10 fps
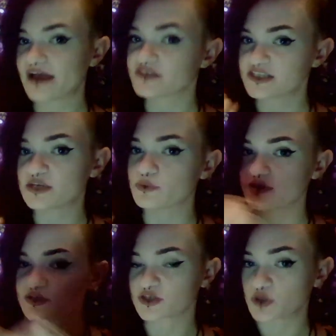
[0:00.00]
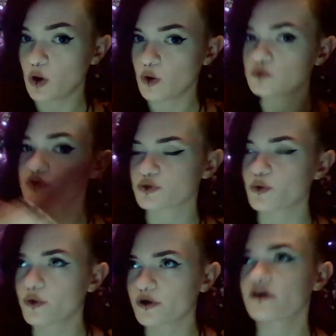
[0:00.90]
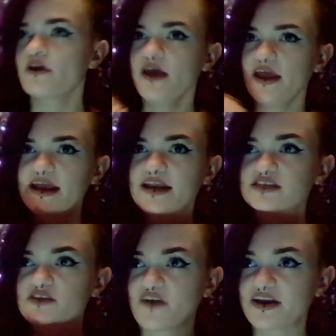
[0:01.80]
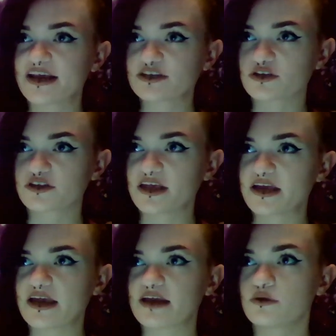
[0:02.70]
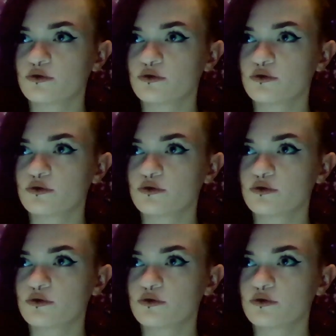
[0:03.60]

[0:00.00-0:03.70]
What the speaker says: I have to see where this goes. Or it is a financial thing,